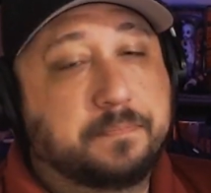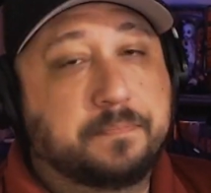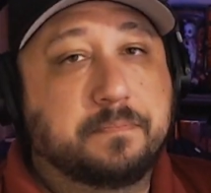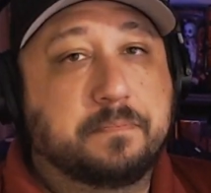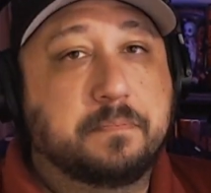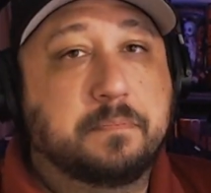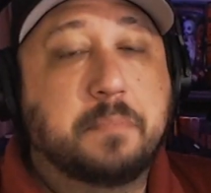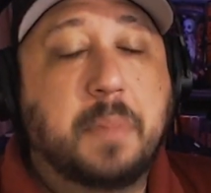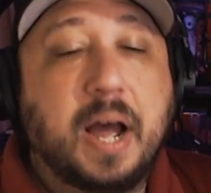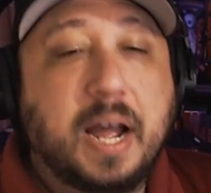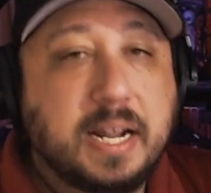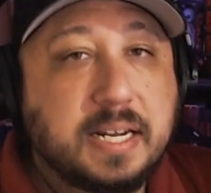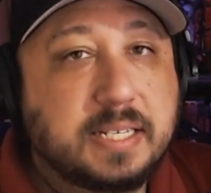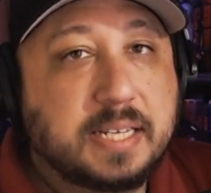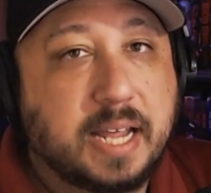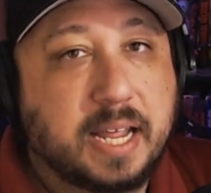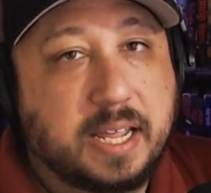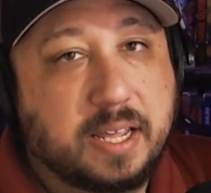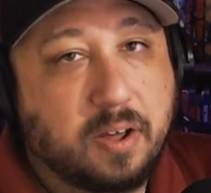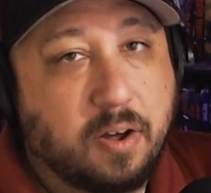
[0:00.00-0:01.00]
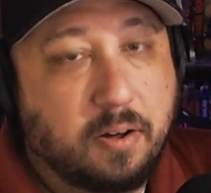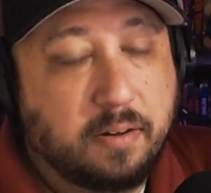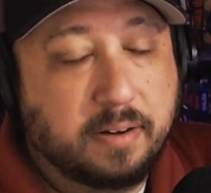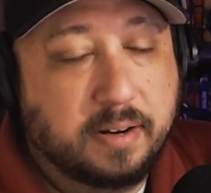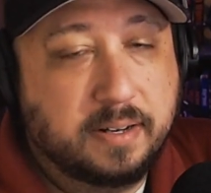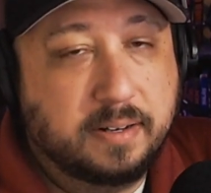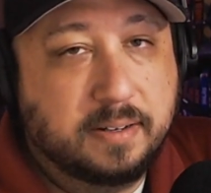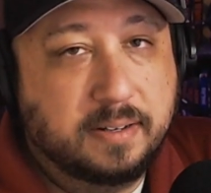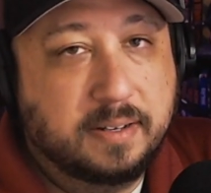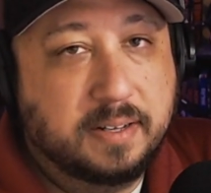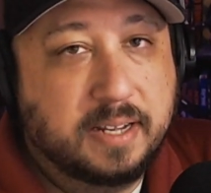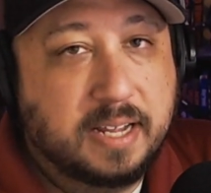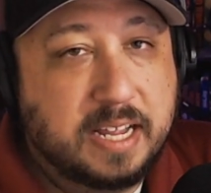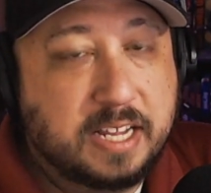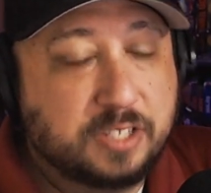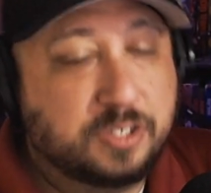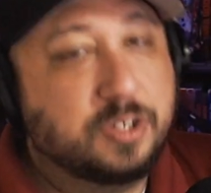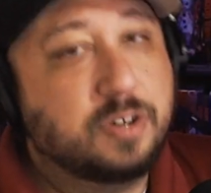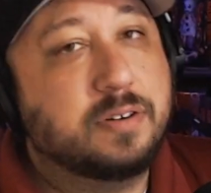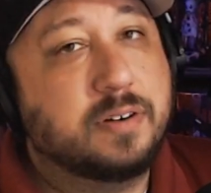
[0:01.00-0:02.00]
My take on it
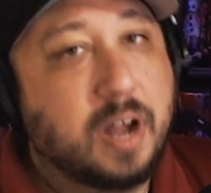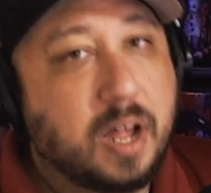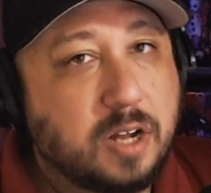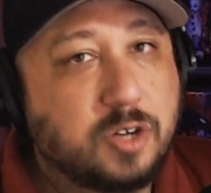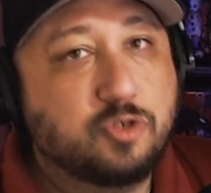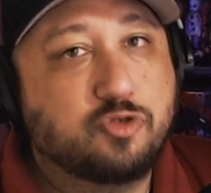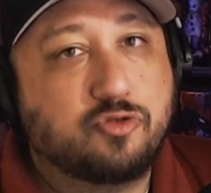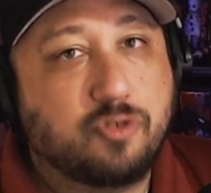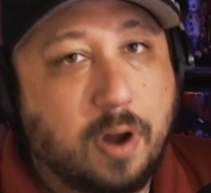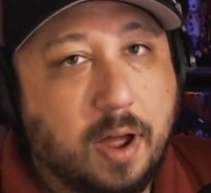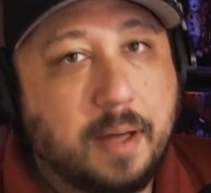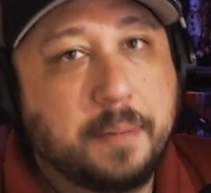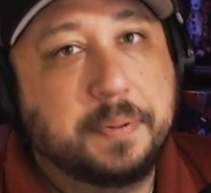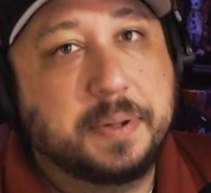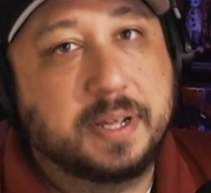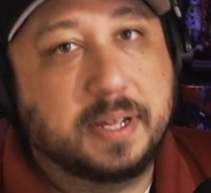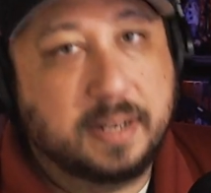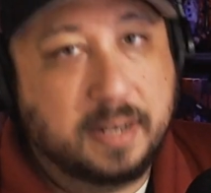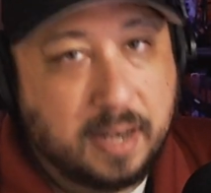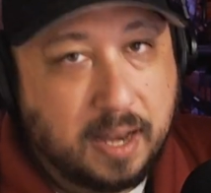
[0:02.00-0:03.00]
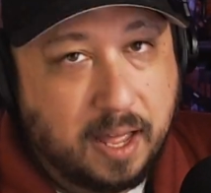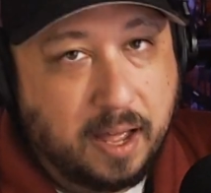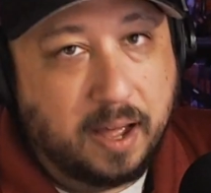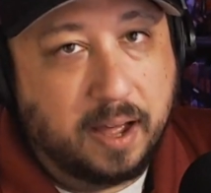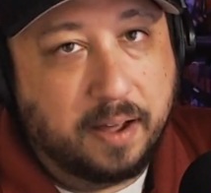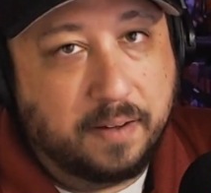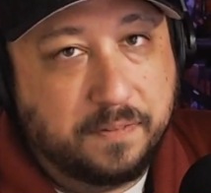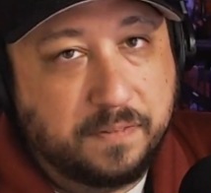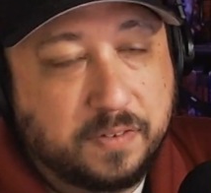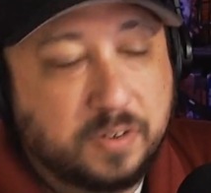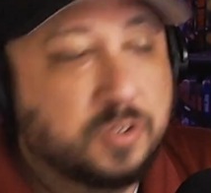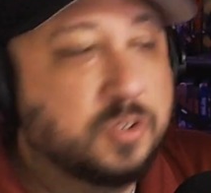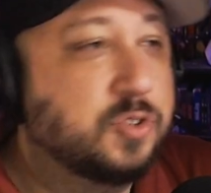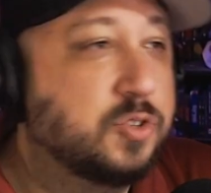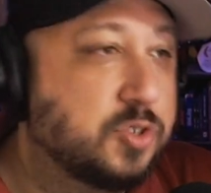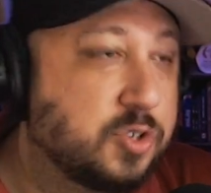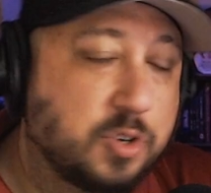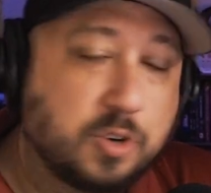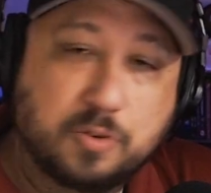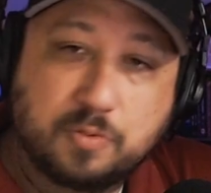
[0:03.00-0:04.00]
is they're not dropping enough
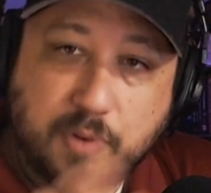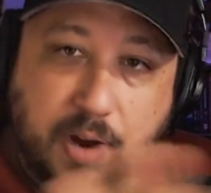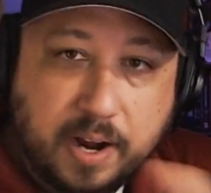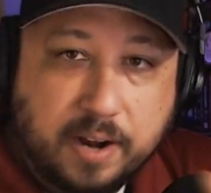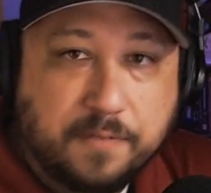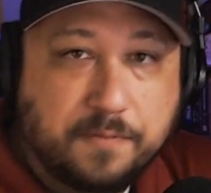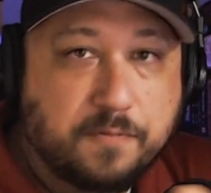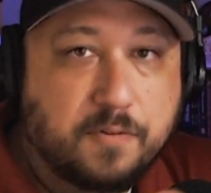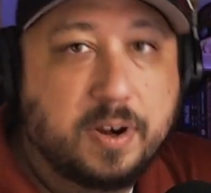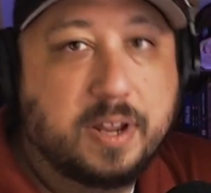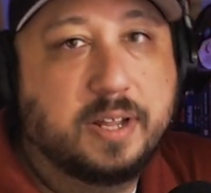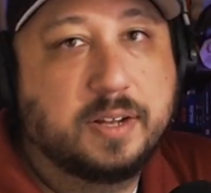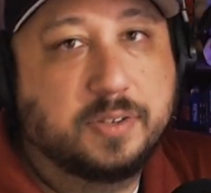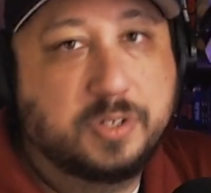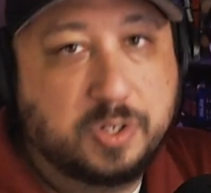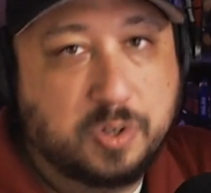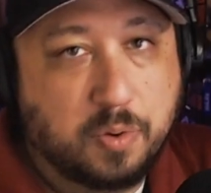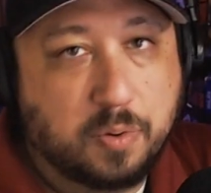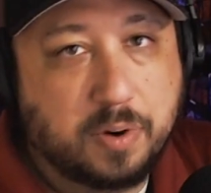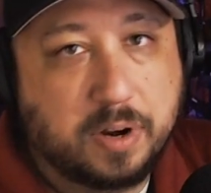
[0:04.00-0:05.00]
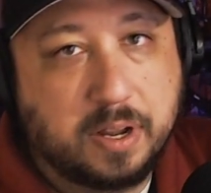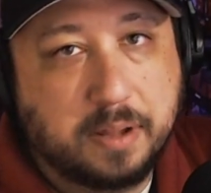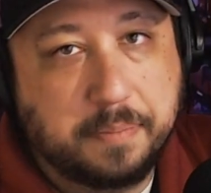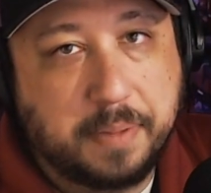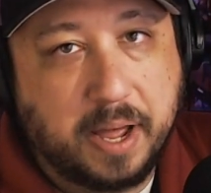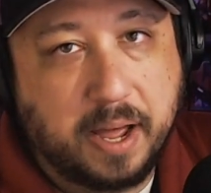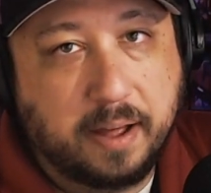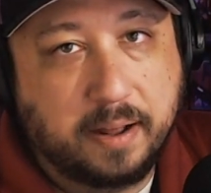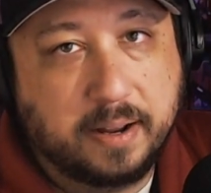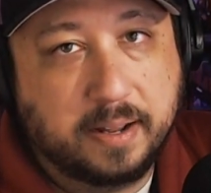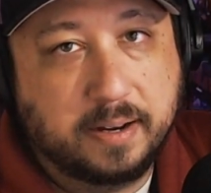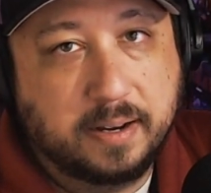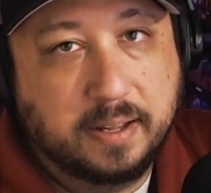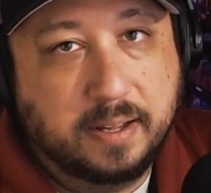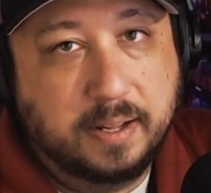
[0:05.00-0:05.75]
to write a freaking story about it.